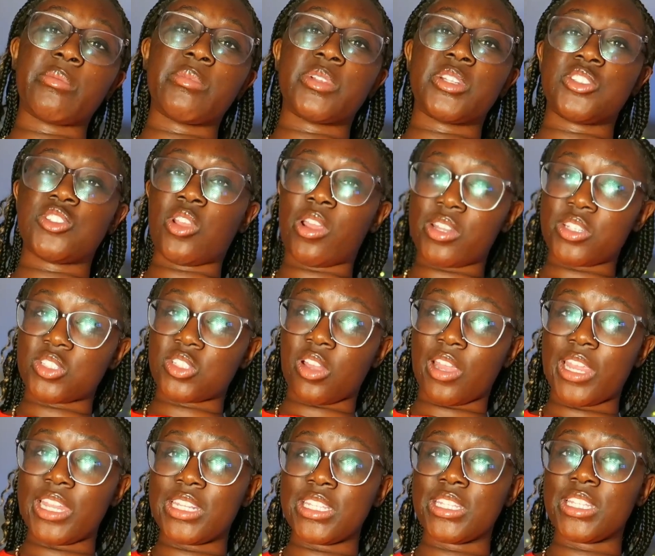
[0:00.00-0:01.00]
I'm gonna try to
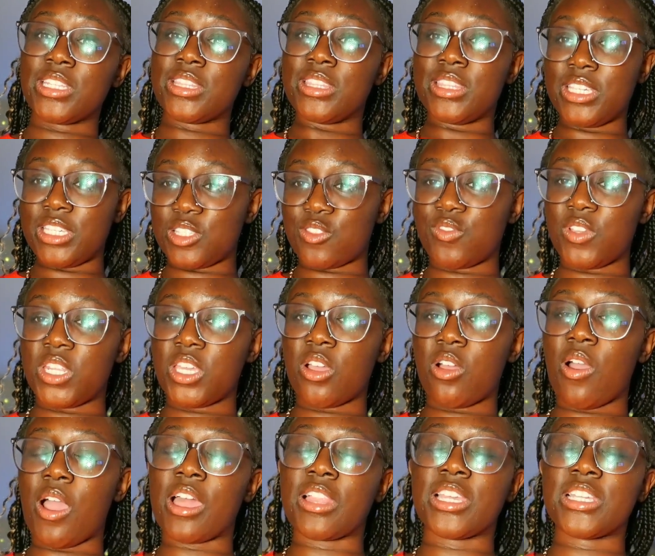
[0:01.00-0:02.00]
start editing this
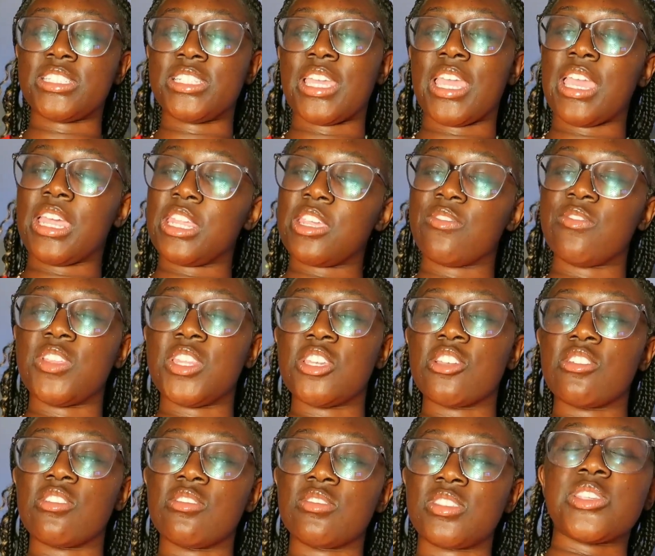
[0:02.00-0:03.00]
video. I like to edit
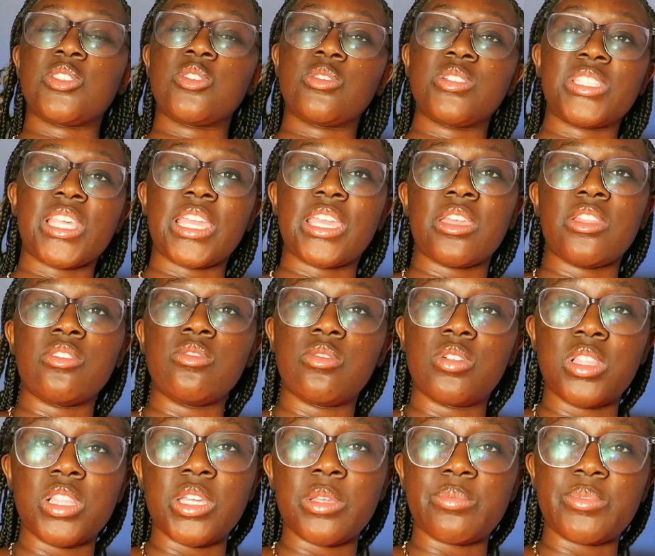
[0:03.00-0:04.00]
videos as soon as I get new
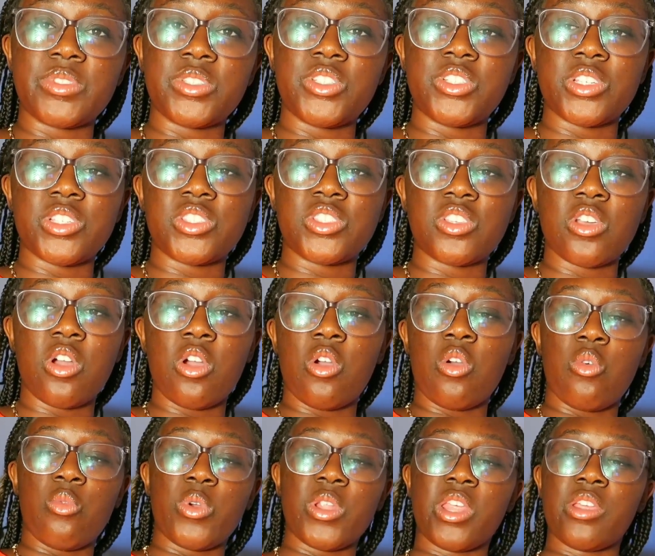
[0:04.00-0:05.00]
clips, just so
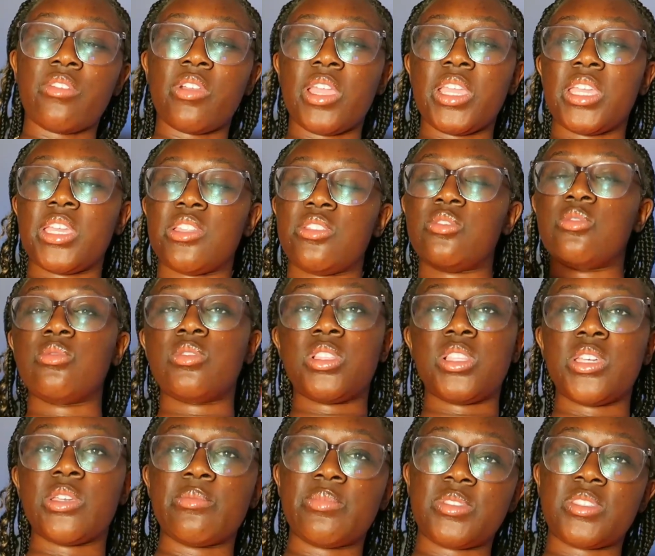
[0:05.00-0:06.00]
whenever I get new
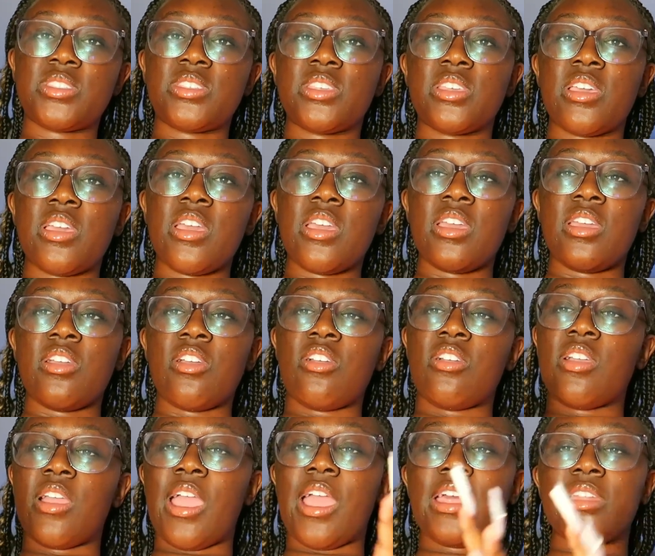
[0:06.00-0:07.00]
clips
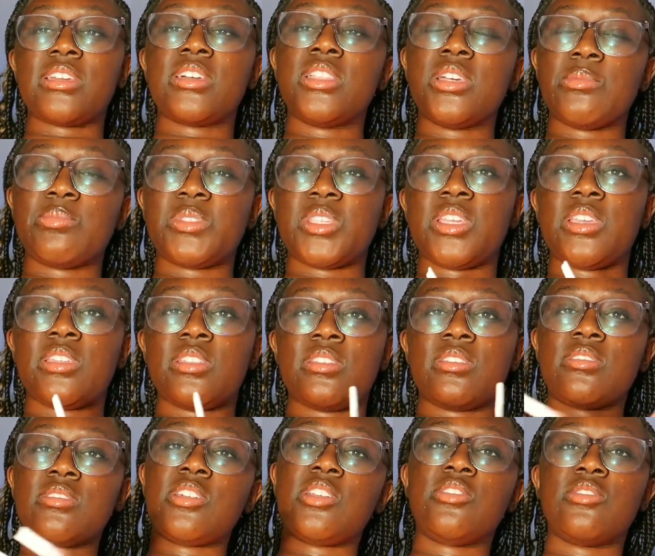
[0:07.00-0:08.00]
or add clips
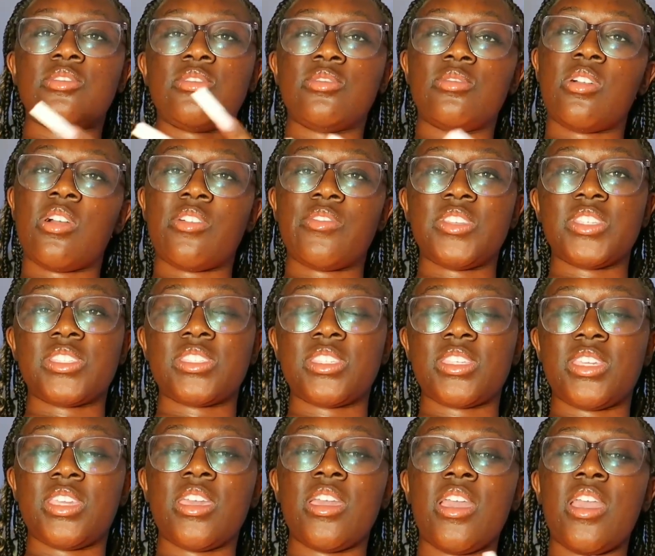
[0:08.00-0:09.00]
in that are new,
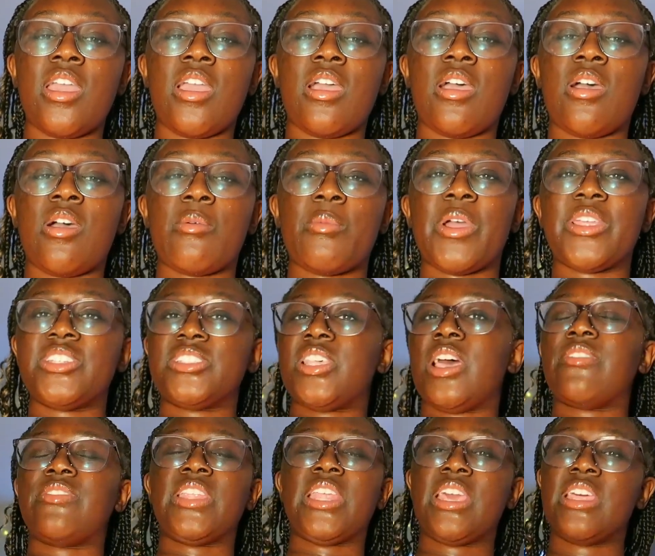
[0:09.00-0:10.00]
obviously, I just
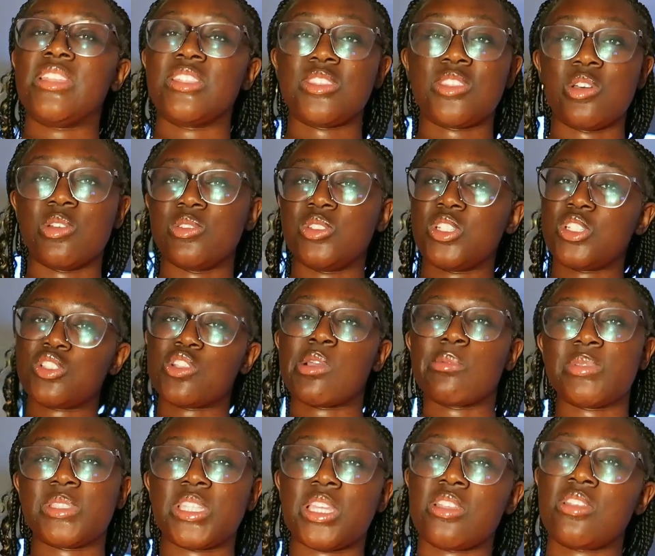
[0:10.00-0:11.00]
have it to edit those just so
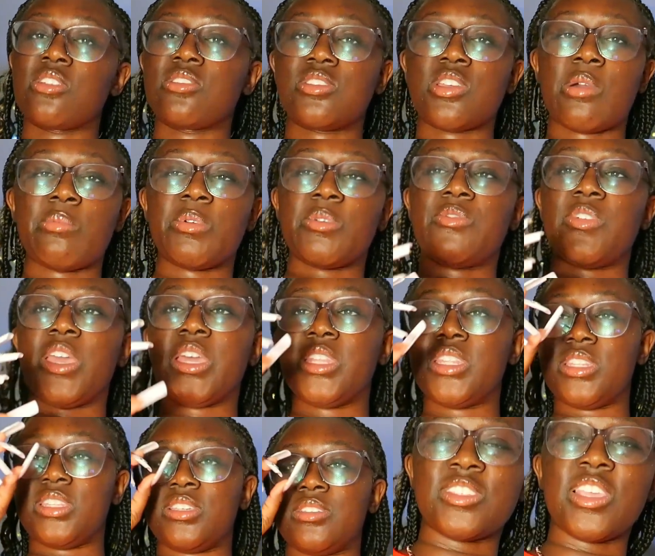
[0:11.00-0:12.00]
I'm staying on top of
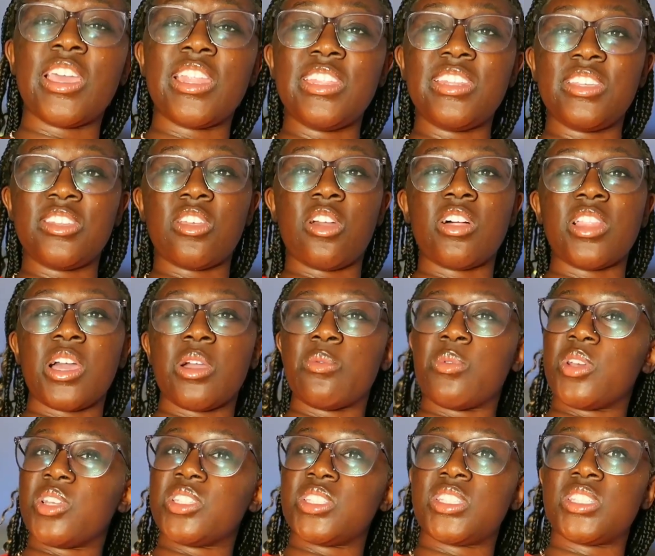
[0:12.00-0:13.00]
editing all at
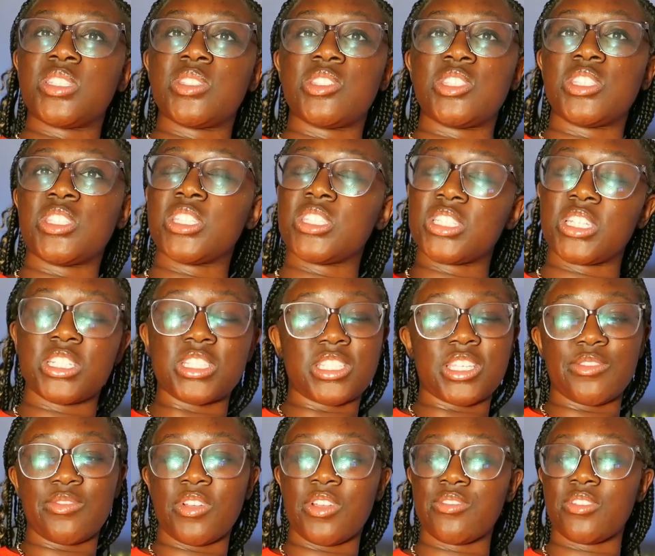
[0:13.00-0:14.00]
once is gonna
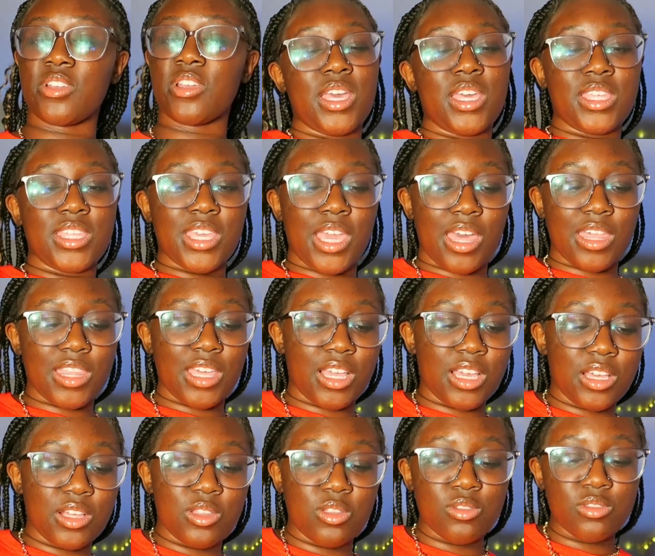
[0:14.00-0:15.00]
take forever. Yeah, that
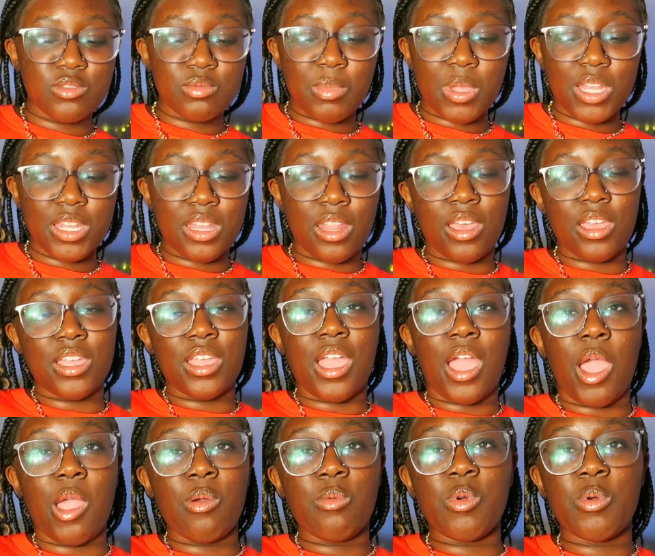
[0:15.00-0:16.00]
concludes my night.
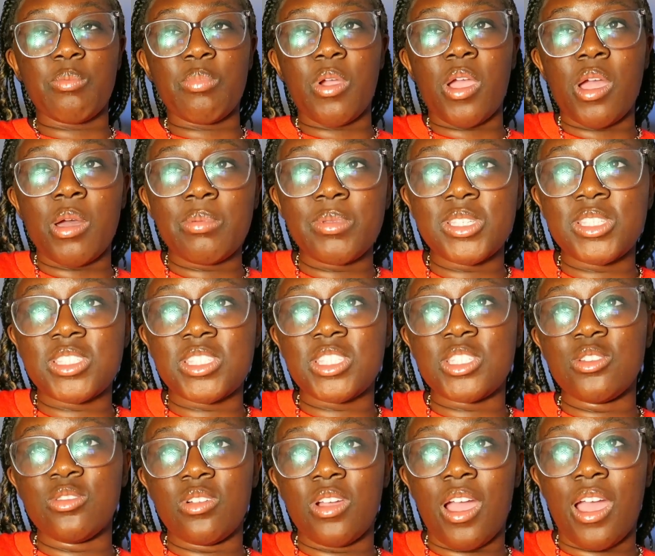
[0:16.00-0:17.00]
I will probably see
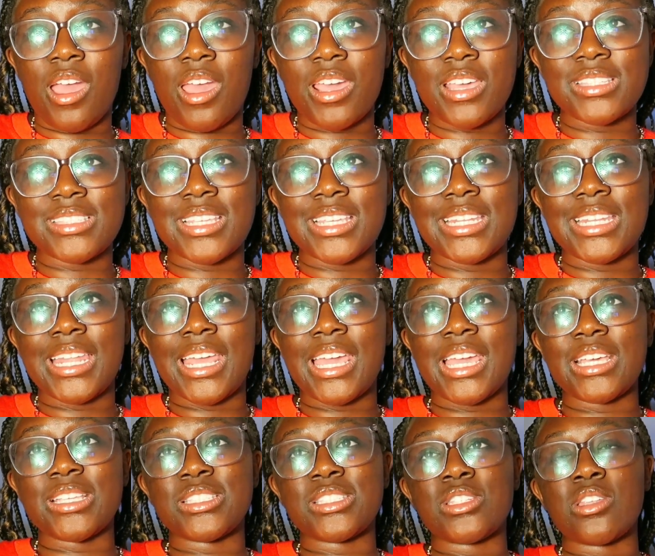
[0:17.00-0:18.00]
you guys
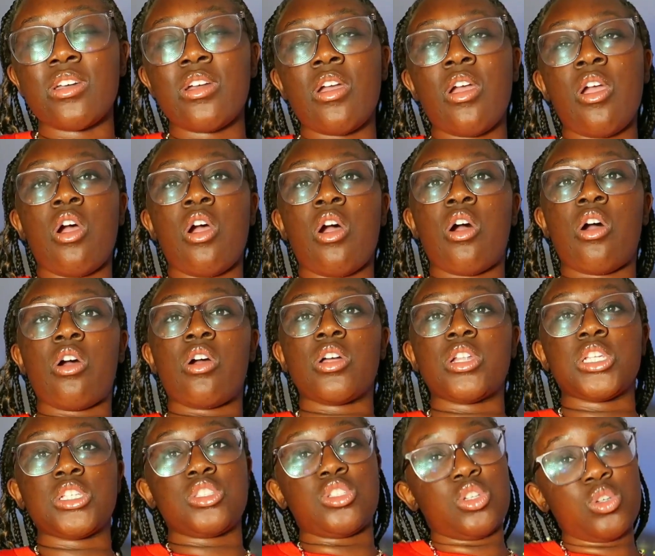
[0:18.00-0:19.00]
next on
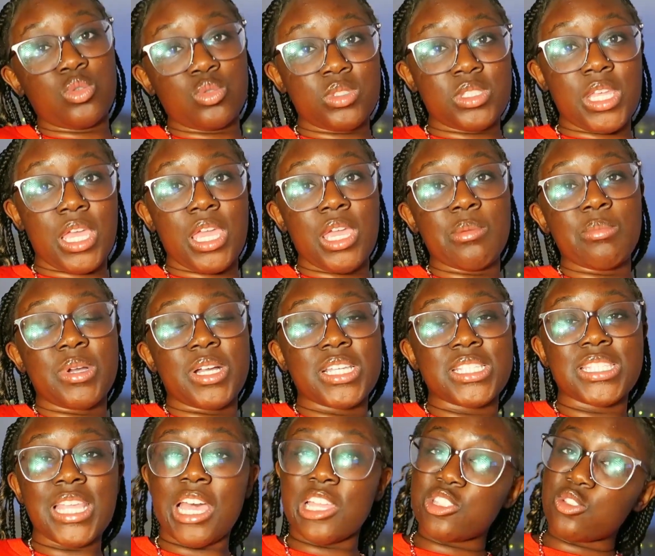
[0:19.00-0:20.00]
Tuesday
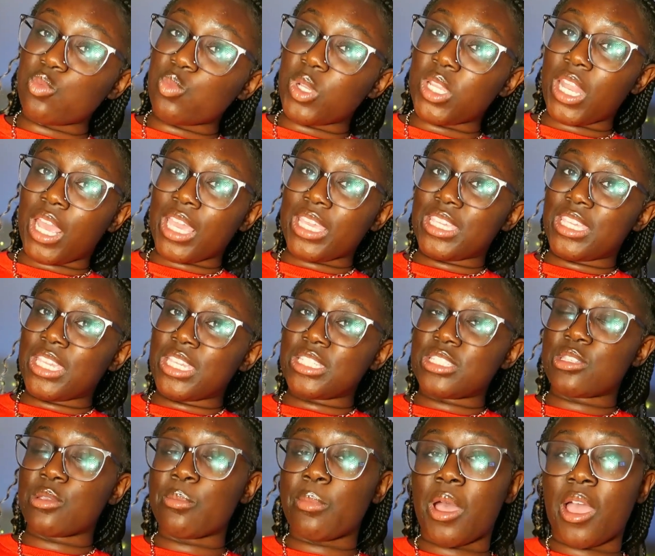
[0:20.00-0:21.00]
because that's when I
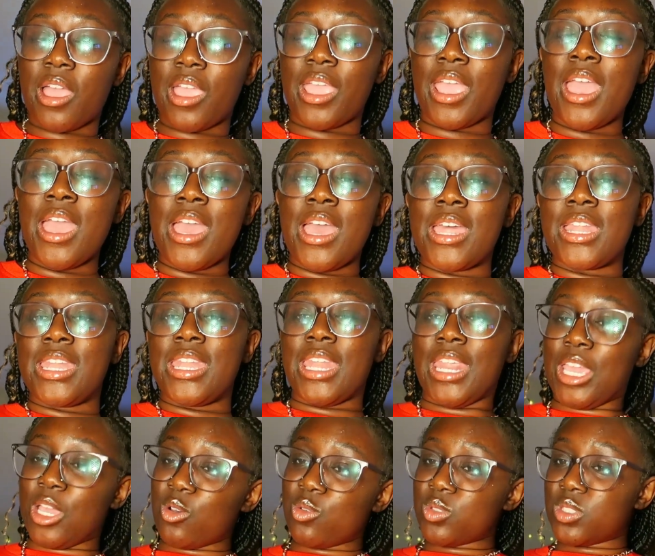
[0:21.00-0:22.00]
get my
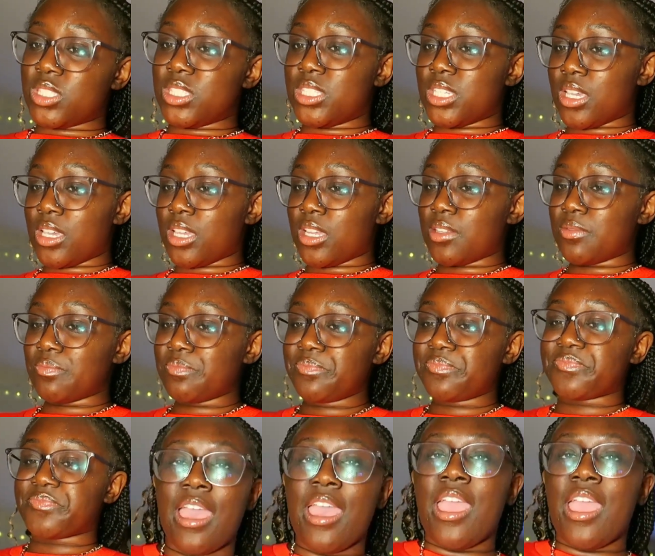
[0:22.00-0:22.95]
nails done.